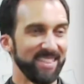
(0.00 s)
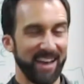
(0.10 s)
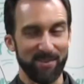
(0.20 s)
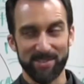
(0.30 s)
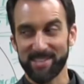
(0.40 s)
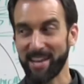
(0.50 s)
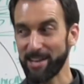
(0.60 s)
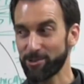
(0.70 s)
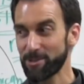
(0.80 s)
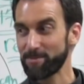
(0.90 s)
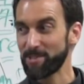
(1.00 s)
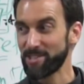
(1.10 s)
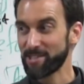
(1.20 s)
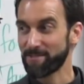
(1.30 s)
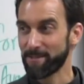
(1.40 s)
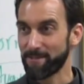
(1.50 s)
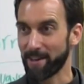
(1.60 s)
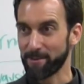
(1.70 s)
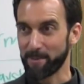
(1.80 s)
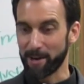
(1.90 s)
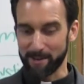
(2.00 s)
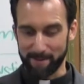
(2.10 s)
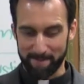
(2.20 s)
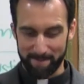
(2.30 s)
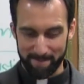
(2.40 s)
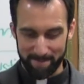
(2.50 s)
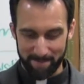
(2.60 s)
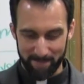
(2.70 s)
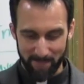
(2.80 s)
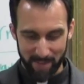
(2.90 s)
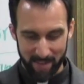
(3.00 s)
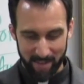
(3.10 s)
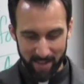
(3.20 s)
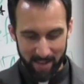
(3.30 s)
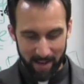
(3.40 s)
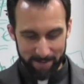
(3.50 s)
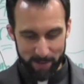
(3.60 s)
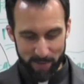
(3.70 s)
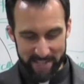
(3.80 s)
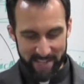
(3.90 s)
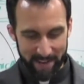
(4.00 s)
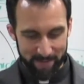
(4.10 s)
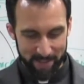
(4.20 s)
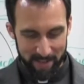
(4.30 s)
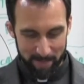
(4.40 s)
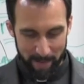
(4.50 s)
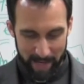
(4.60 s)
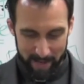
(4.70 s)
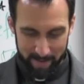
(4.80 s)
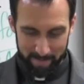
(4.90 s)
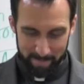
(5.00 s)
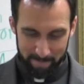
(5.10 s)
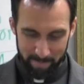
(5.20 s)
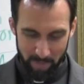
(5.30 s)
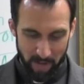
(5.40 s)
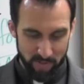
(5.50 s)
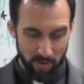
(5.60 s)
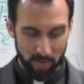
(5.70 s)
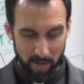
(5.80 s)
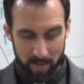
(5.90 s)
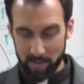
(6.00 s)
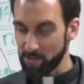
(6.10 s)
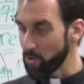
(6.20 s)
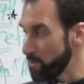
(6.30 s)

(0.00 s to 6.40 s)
That was a dangerous position for Father Martin a few weeks after the debate. Uh, so, so